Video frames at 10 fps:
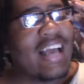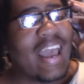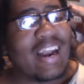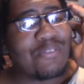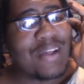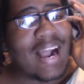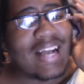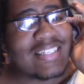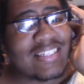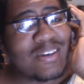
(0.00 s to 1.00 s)
And I
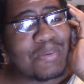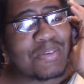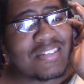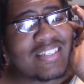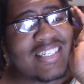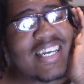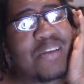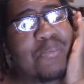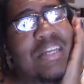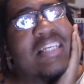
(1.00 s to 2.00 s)
realize it's almost
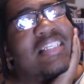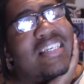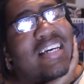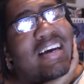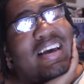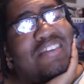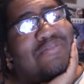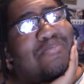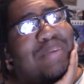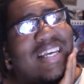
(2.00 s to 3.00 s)
10 minutes, and I
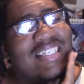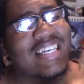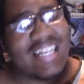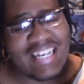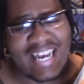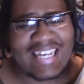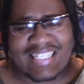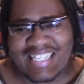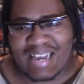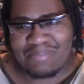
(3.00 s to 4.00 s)
have basically
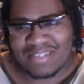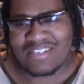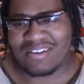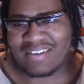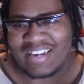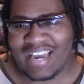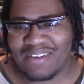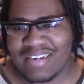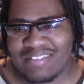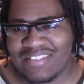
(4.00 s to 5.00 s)
non-stop been talking. I
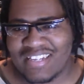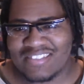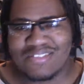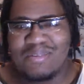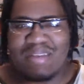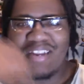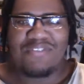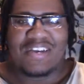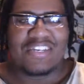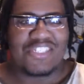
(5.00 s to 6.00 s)
don't even think there's going to be any
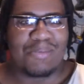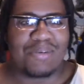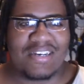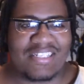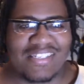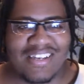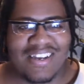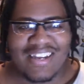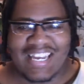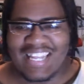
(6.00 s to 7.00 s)
fucking jump cuts
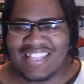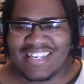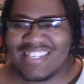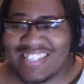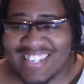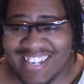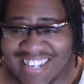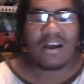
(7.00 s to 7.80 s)
in this.